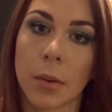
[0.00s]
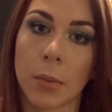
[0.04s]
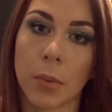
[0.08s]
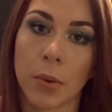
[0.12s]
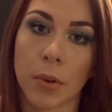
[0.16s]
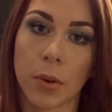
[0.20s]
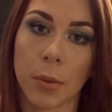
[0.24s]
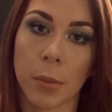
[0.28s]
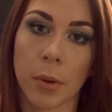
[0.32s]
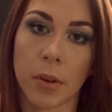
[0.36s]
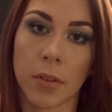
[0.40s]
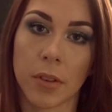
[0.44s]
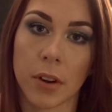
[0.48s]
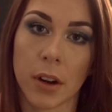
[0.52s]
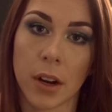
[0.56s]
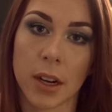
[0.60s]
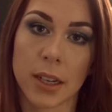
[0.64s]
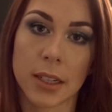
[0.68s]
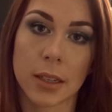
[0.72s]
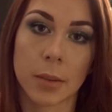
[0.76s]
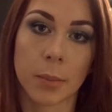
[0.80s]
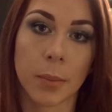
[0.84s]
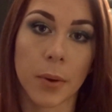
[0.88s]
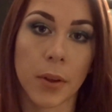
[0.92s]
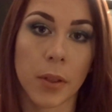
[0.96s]
and wore them
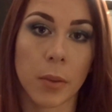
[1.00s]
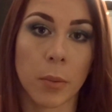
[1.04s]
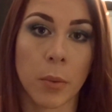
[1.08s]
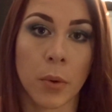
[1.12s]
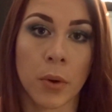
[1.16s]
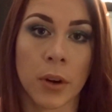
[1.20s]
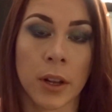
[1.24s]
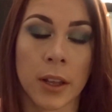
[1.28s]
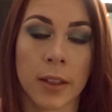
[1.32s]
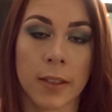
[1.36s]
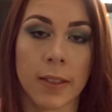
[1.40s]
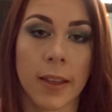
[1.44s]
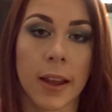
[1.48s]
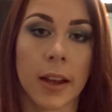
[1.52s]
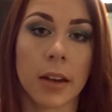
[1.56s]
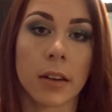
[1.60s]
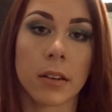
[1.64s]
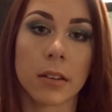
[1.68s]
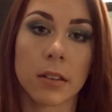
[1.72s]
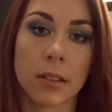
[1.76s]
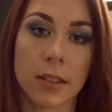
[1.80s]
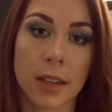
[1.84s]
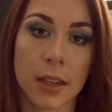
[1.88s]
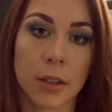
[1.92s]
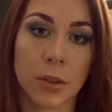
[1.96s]
overnight, and by the morning they
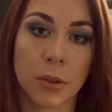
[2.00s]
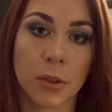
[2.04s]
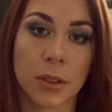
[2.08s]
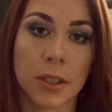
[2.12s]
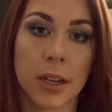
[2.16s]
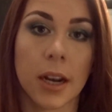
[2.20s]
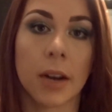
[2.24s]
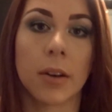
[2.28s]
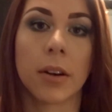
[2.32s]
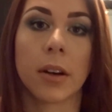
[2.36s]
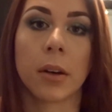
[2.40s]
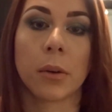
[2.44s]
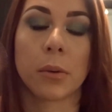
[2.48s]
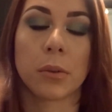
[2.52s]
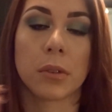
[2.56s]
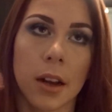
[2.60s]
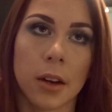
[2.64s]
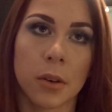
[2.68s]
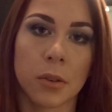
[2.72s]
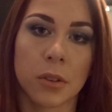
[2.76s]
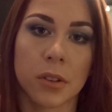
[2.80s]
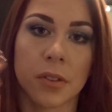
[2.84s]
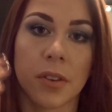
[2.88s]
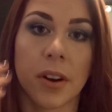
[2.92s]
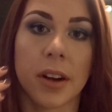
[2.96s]
settled down, and it
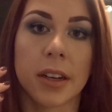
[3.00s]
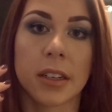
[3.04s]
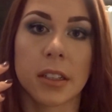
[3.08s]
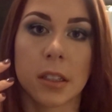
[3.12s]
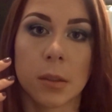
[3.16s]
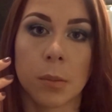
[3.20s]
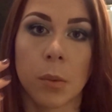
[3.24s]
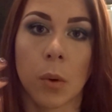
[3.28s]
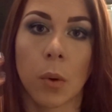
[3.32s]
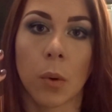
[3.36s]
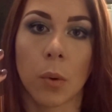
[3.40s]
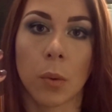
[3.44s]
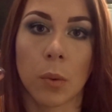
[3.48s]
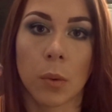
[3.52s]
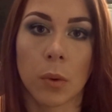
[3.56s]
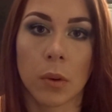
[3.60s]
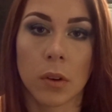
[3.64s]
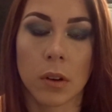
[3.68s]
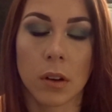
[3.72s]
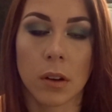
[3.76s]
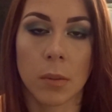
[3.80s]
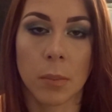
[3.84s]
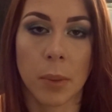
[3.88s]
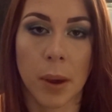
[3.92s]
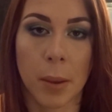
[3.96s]
was a very small
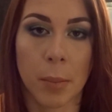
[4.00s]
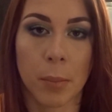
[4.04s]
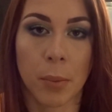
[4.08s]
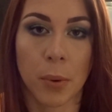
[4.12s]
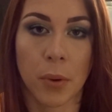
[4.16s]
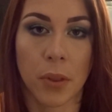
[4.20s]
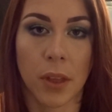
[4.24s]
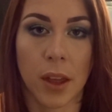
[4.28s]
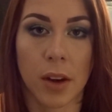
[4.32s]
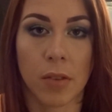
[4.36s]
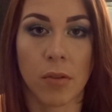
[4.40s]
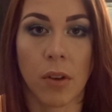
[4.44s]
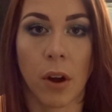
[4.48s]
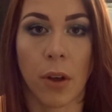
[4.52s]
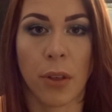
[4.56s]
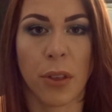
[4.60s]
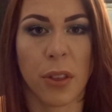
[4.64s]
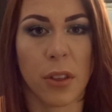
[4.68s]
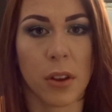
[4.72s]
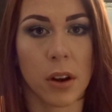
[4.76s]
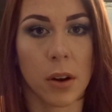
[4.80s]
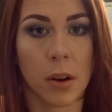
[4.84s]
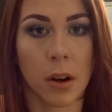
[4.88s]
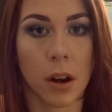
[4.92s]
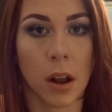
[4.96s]
pimple then
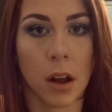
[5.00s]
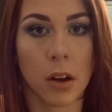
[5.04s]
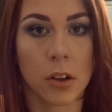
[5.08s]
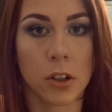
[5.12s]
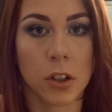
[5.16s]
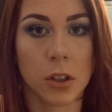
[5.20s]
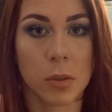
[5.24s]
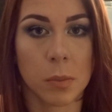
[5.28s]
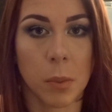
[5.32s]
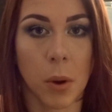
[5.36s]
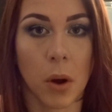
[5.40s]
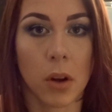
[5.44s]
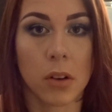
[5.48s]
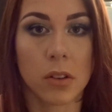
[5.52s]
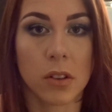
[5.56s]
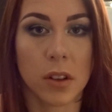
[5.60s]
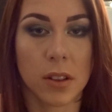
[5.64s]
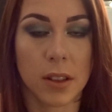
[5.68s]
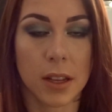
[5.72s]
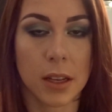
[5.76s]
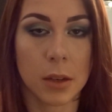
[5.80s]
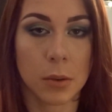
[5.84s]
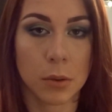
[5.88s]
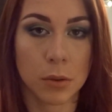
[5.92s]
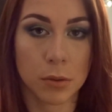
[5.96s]
rather than a large spot. So
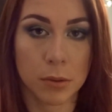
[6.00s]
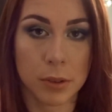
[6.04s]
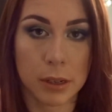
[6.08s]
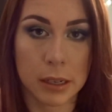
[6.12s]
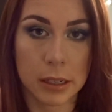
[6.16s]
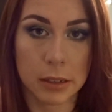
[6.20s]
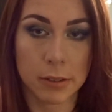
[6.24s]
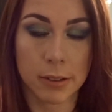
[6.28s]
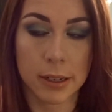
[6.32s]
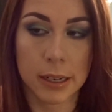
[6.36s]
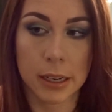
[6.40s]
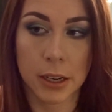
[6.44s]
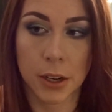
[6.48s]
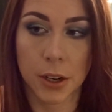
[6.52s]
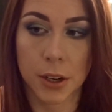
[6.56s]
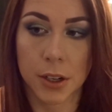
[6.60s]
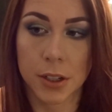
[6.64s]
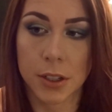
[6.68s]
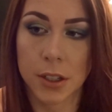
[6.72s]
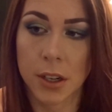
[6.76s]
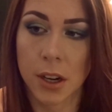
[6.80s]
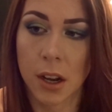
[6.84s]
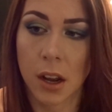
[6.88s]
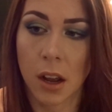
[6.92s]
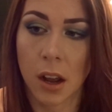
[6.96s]
these are really, really
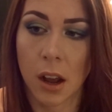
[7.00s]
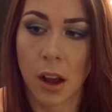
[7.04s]
good.